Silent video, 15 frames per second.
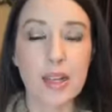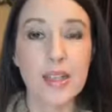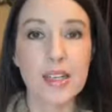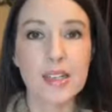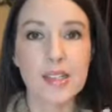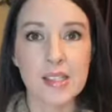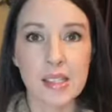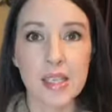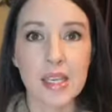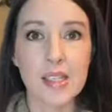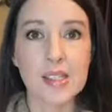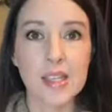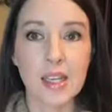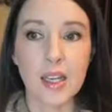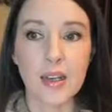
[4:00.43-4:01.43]
That is sinking
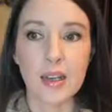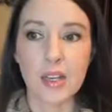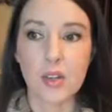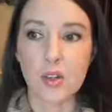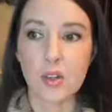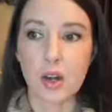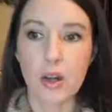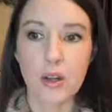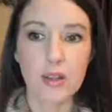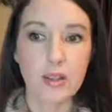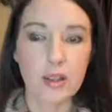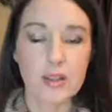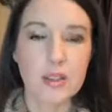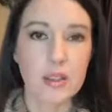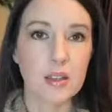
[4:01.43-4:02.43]
sand, and you're not.
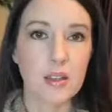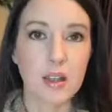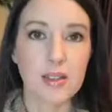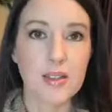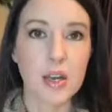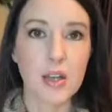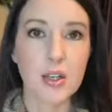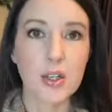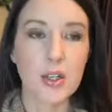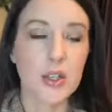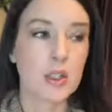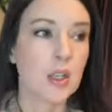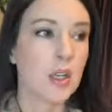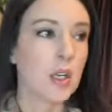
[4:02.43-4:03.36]
That's that's not good.